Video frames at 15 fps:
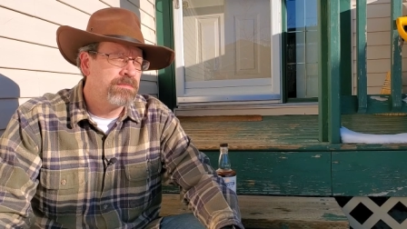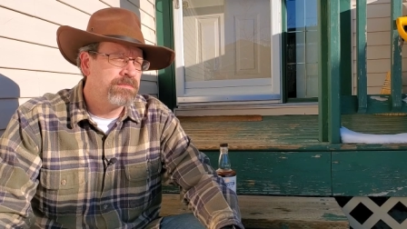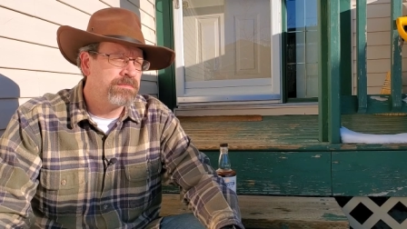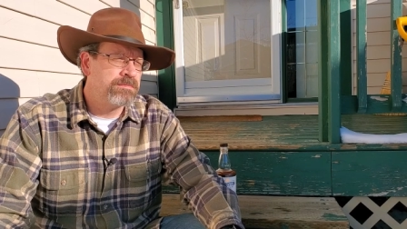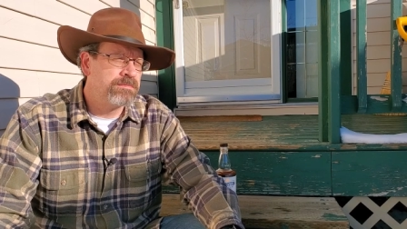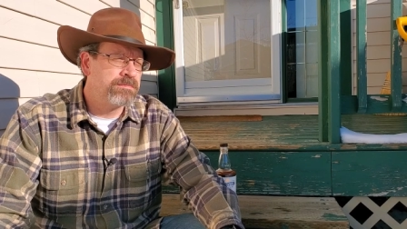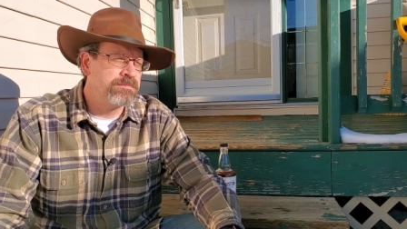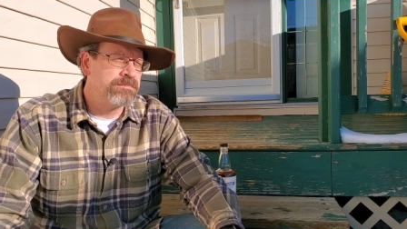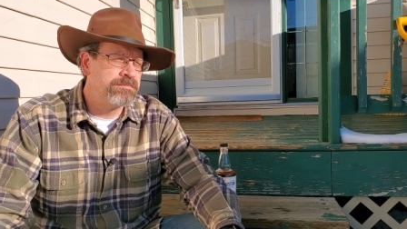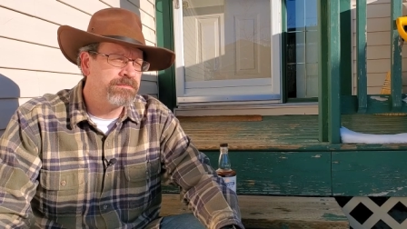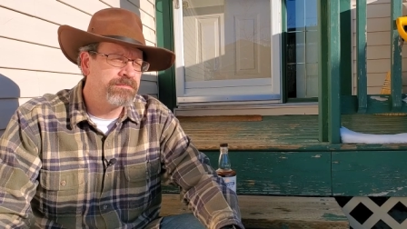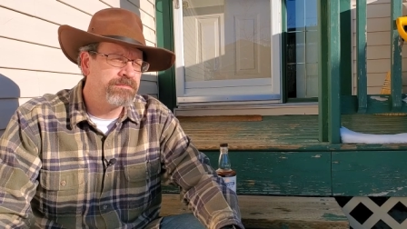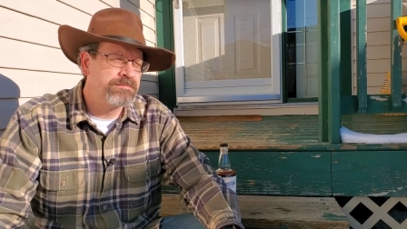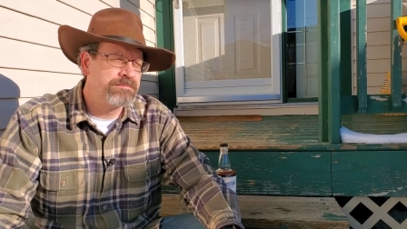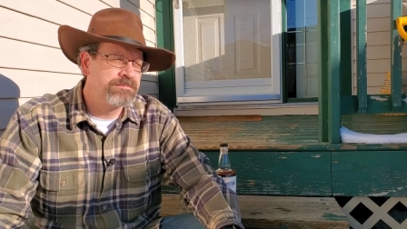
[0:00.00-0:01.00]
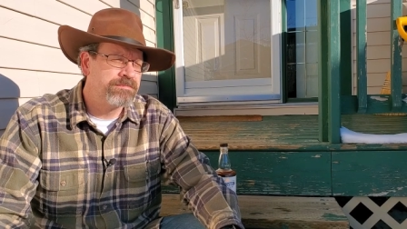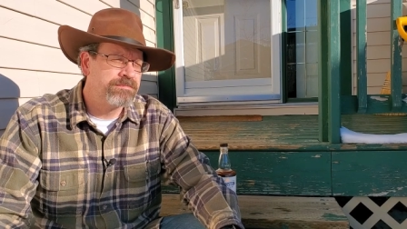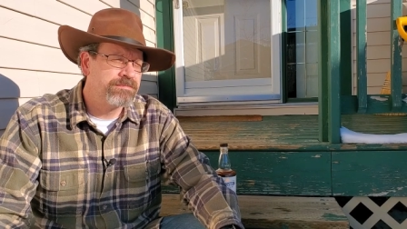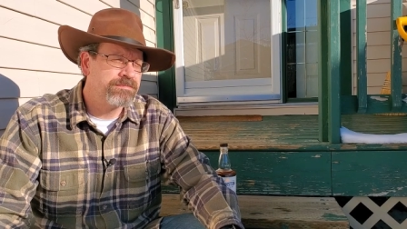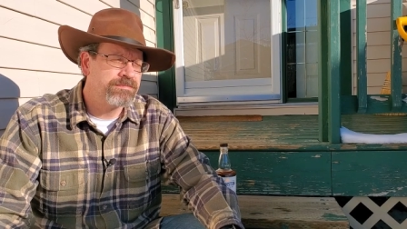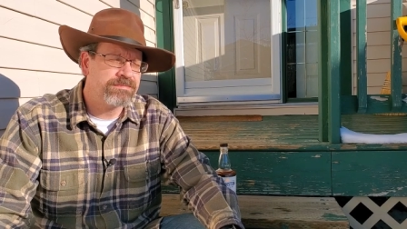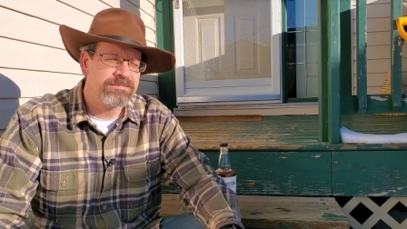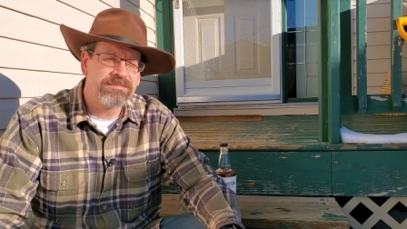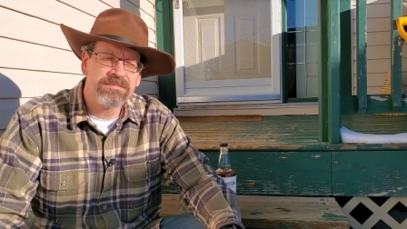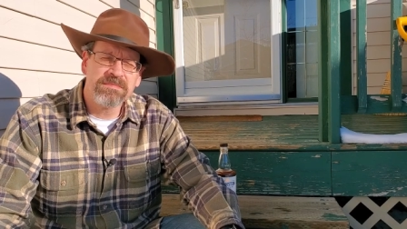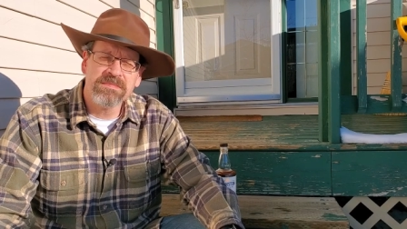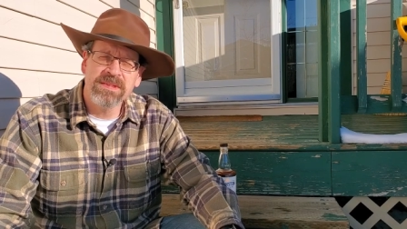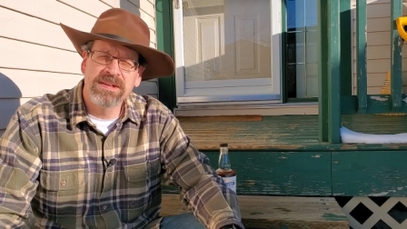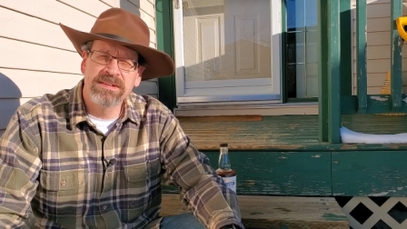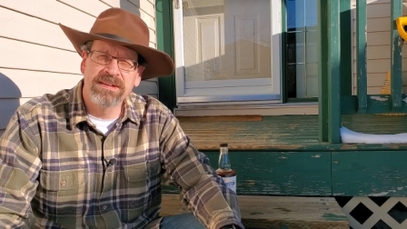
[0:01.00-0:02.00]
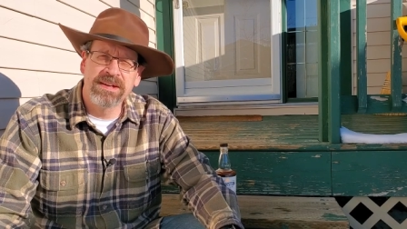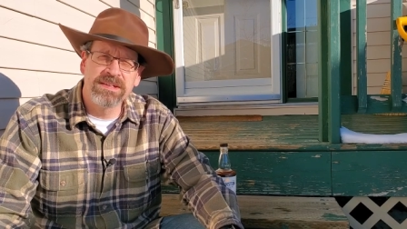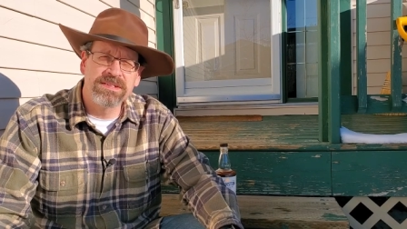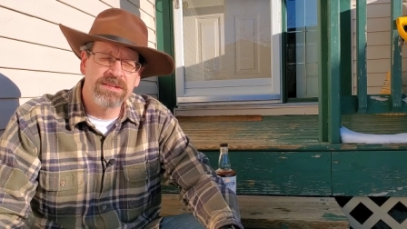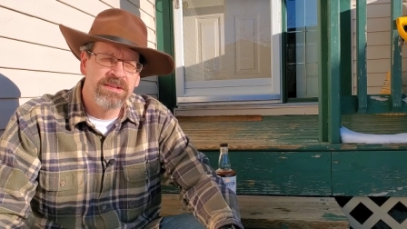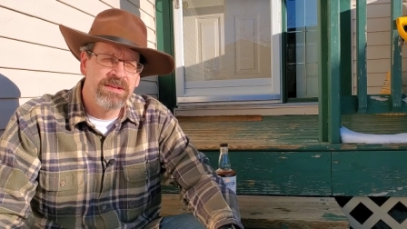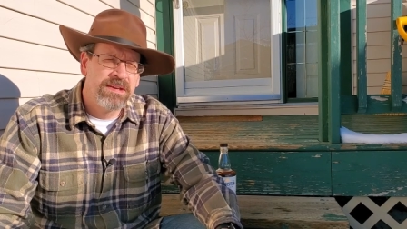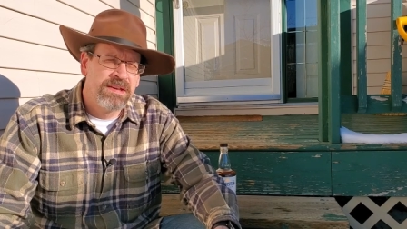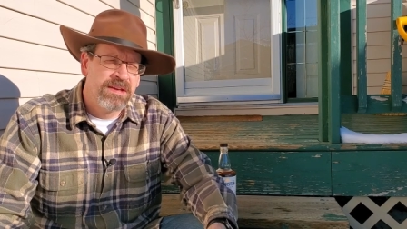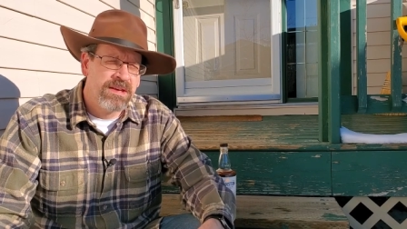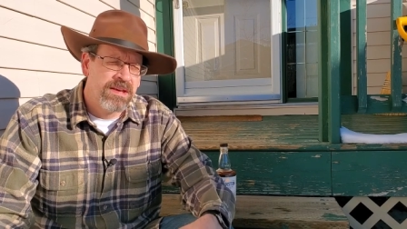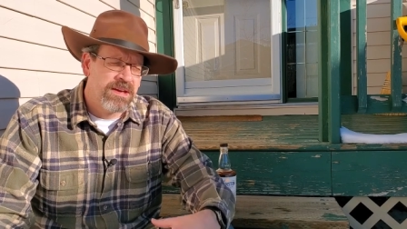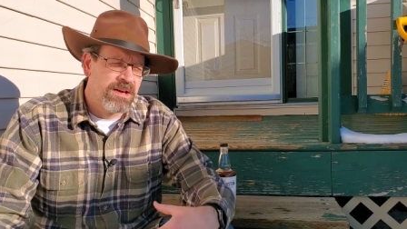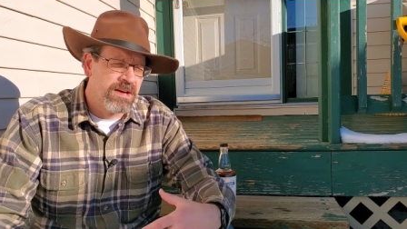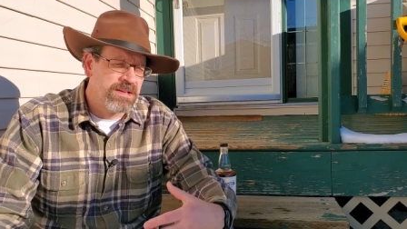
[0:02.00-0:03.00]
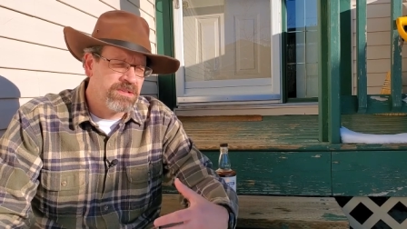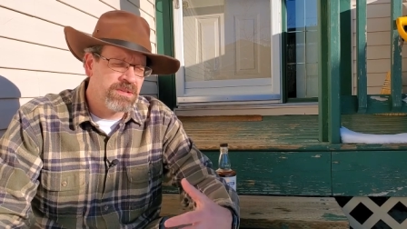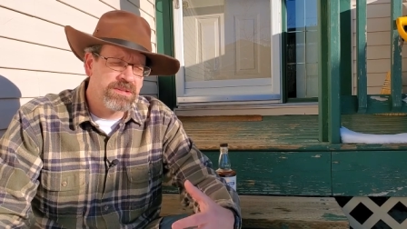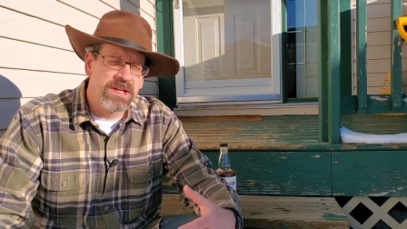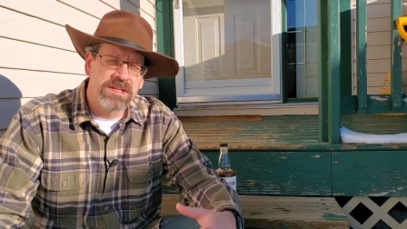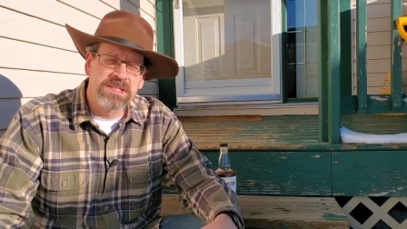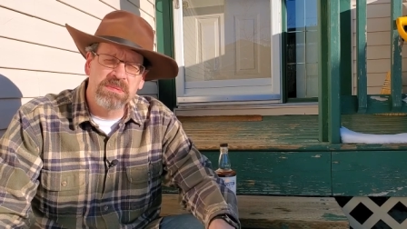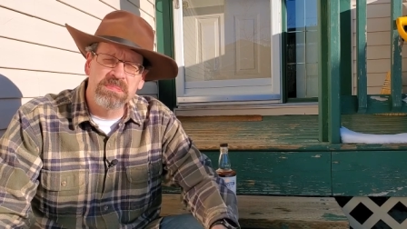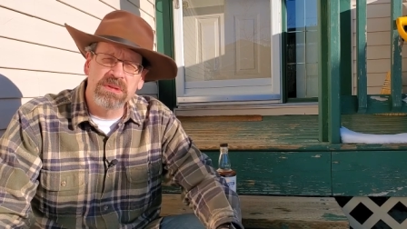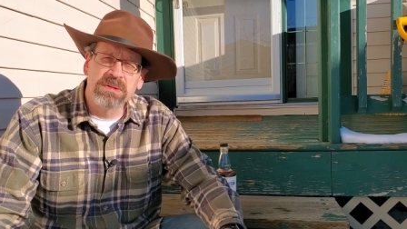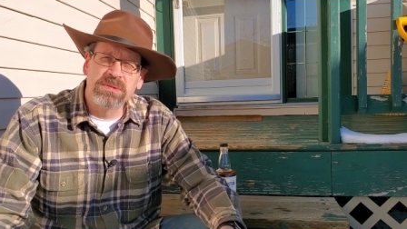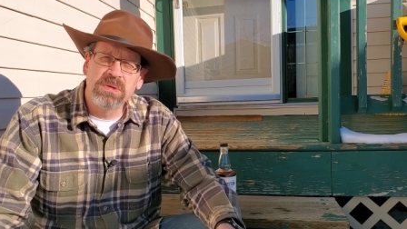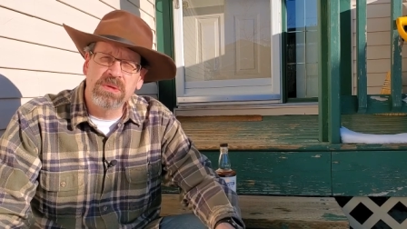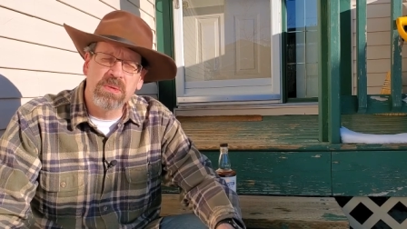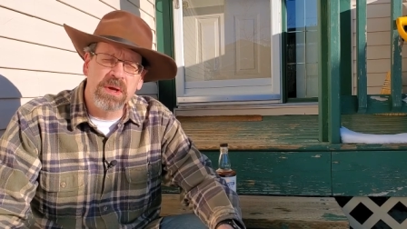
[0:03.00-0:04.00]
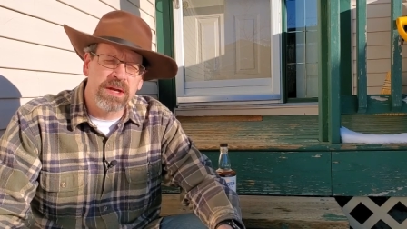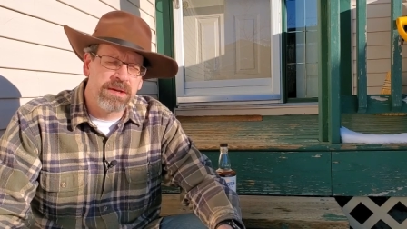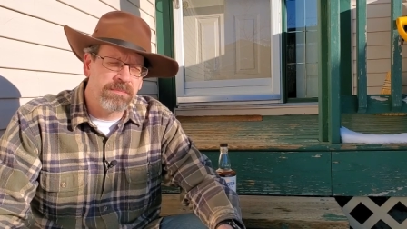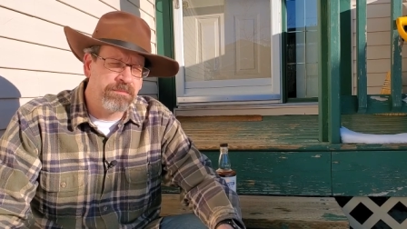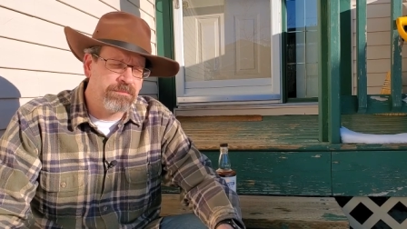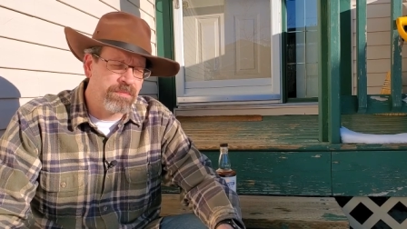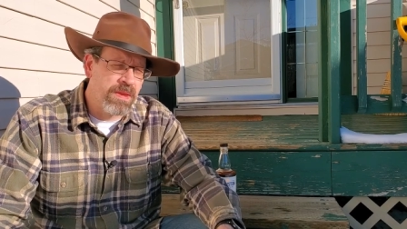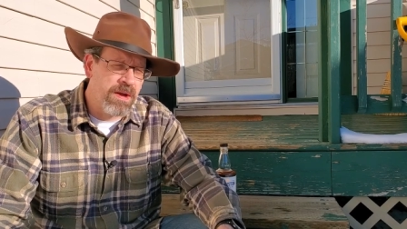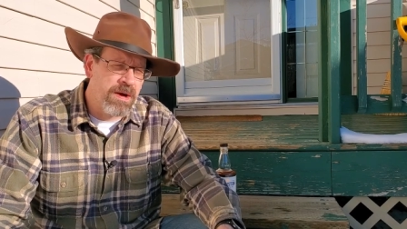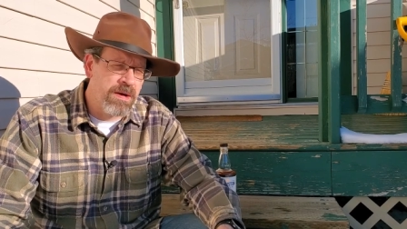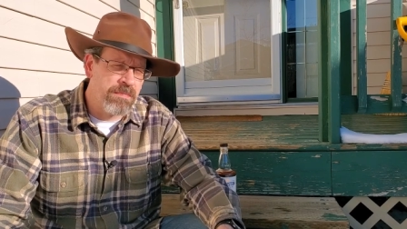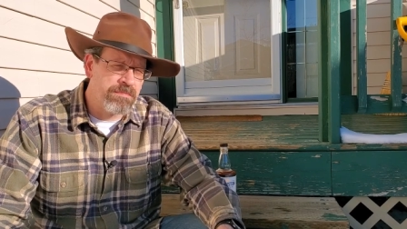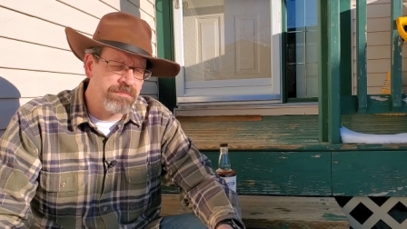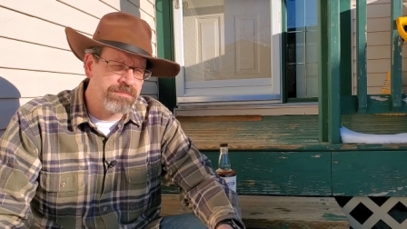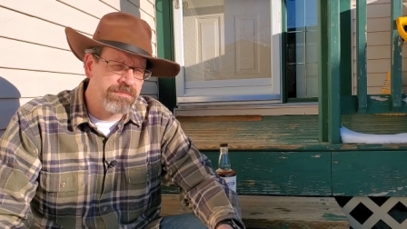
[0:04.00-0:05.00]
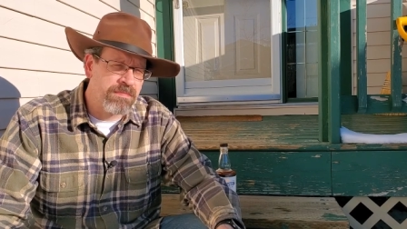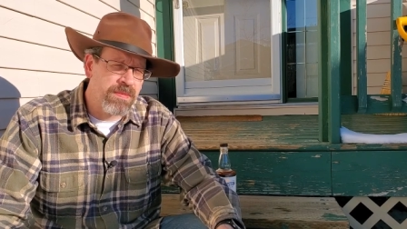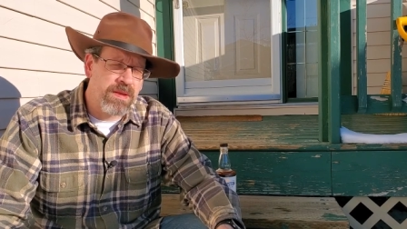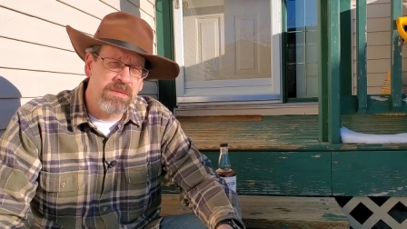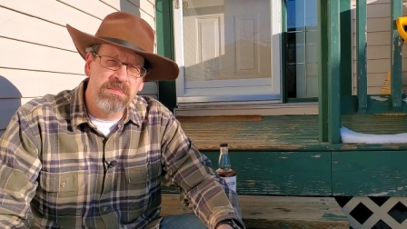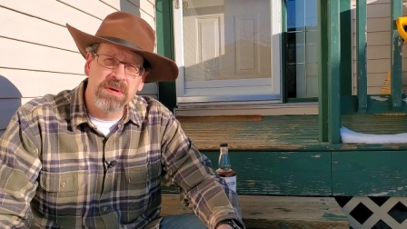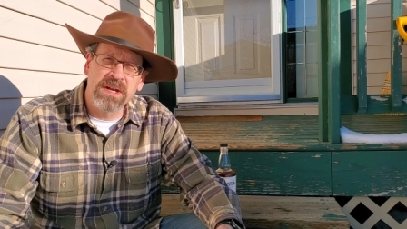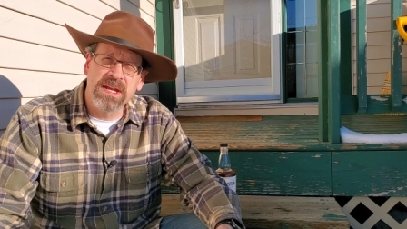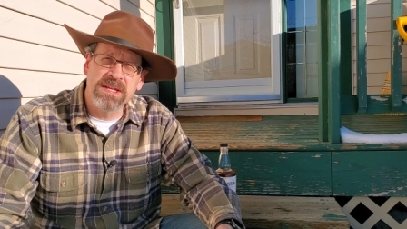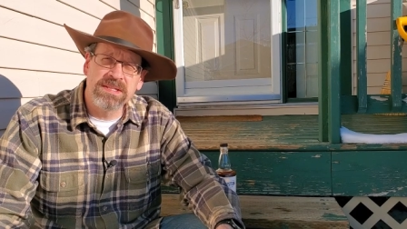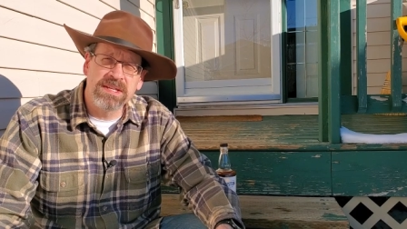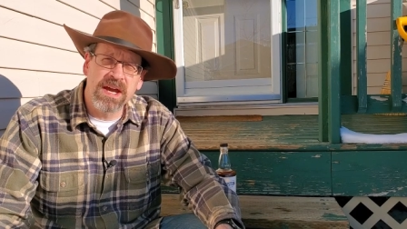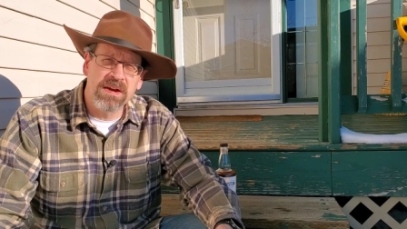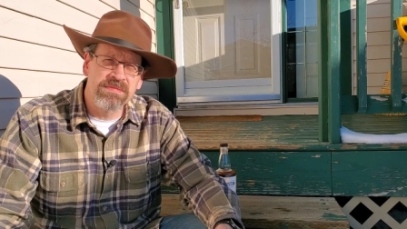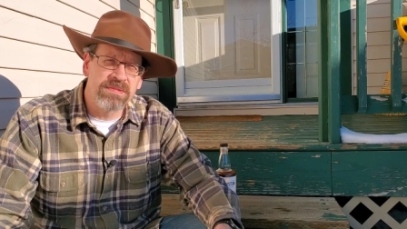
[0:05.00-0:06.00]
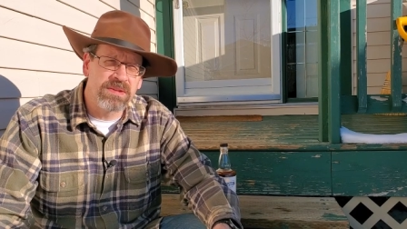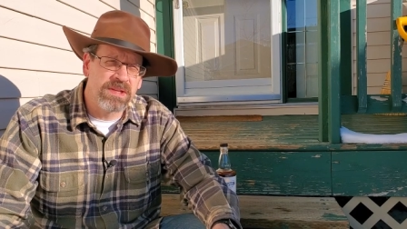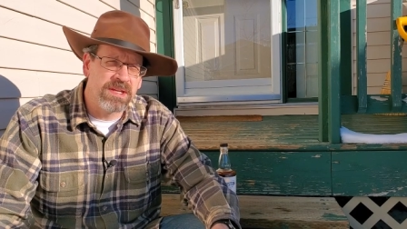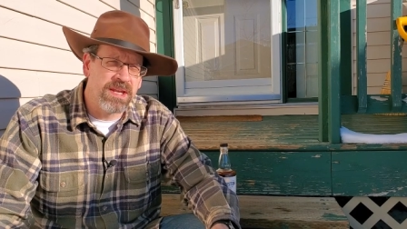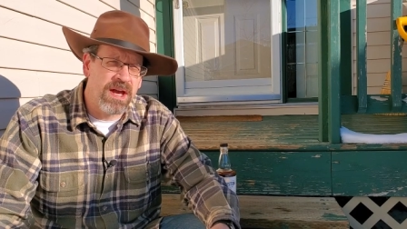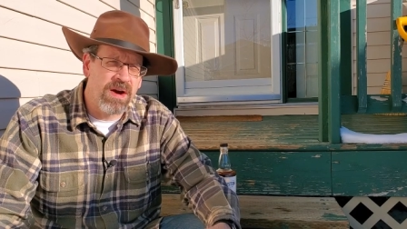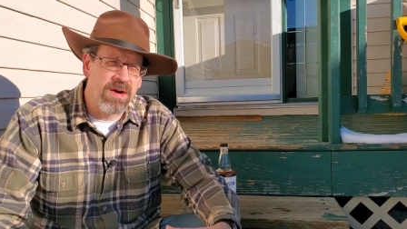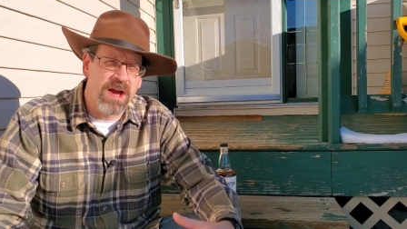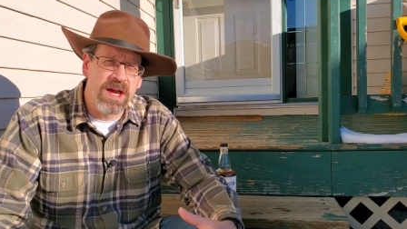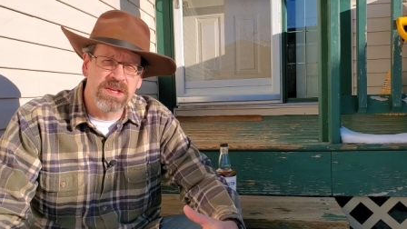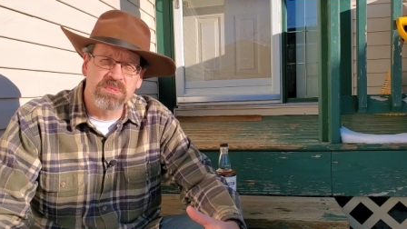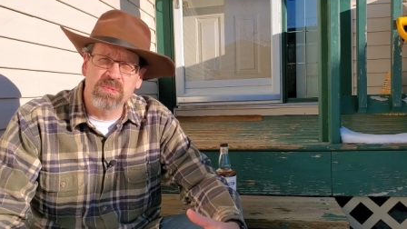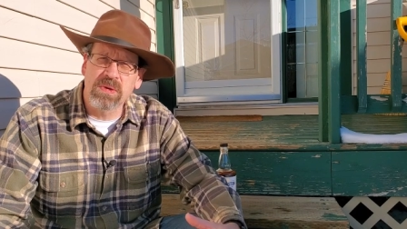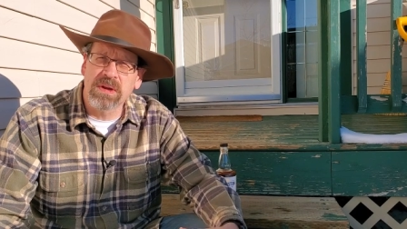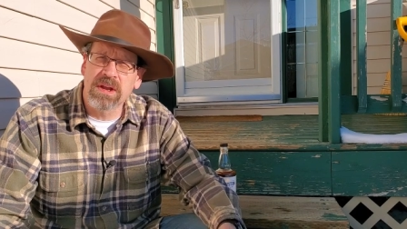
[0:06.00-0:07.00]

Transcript: Mm. Nice. I took that sip a little too quick, um, but it definitely now has more